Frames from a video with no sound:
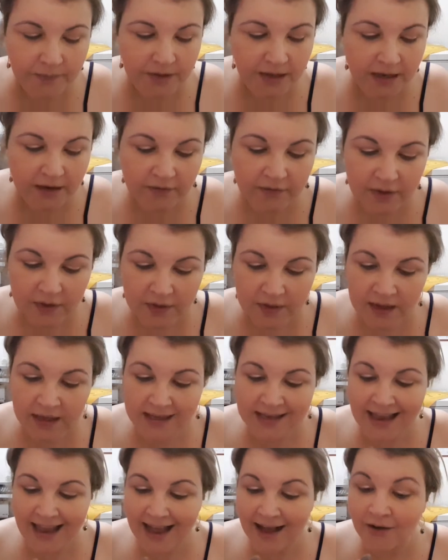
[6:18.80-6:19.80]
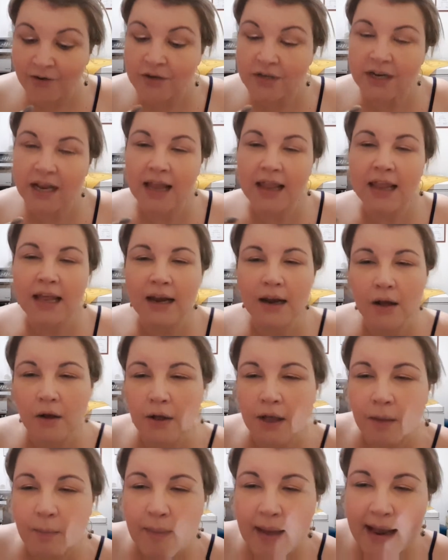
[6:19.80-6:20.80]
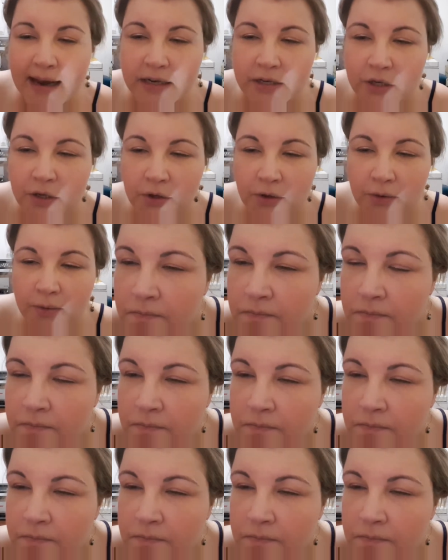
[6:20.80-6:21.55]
even things out and then I'll get back to you.